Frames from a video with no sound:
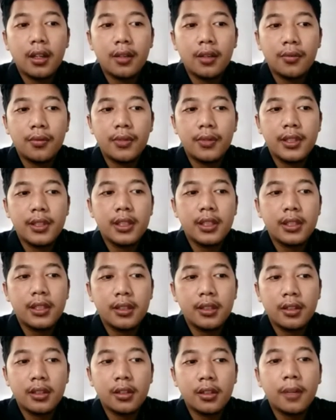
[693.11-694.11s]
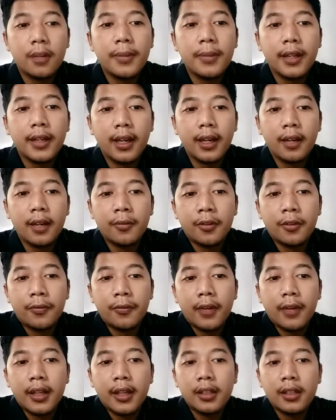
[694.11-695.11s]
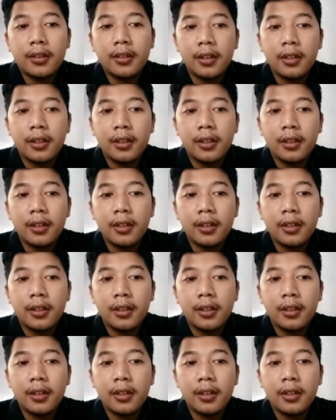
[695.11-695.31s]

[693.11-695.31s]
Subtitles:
to research a topic and provide a